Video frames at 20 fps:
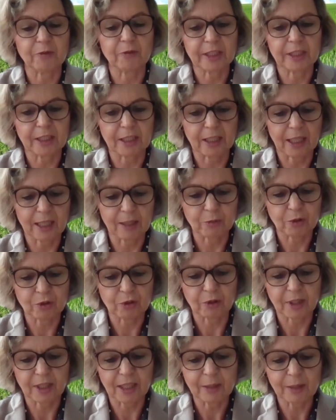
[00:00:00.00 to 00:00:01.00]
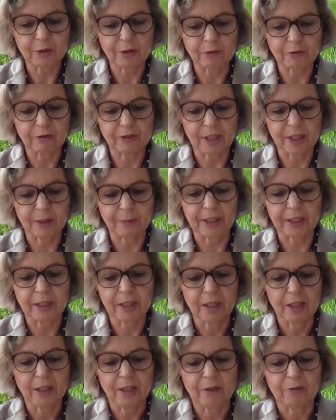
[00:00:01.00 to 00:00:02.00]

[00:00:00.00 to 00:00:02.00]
And when it comes to carbon farming,